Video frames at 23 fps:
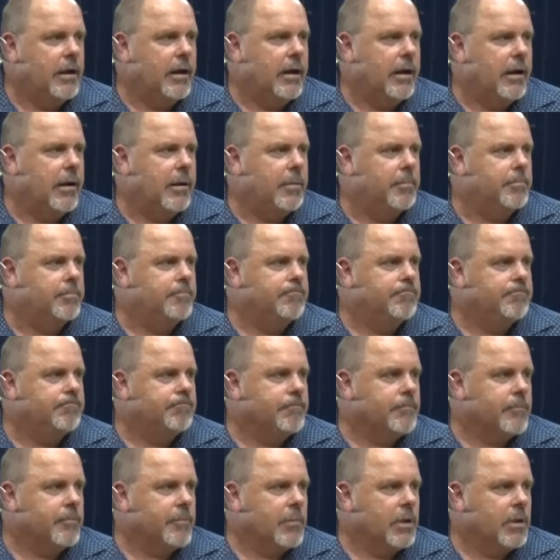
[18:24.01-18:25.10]
Um,
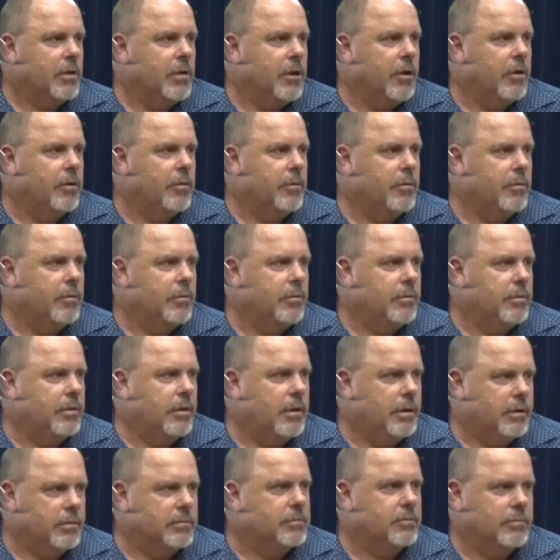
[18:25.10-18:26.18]
you know,
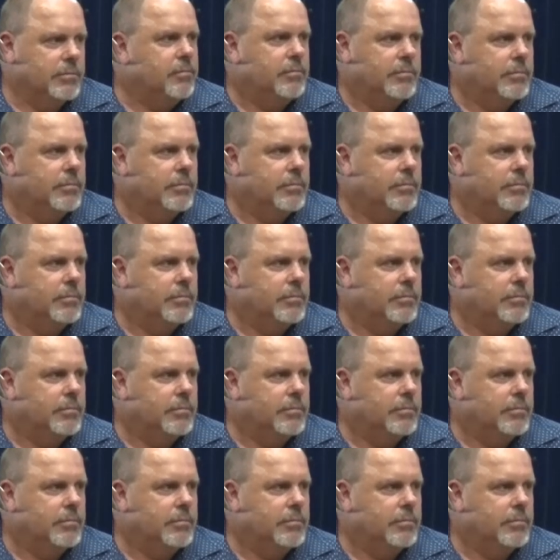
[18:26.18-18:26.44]
I was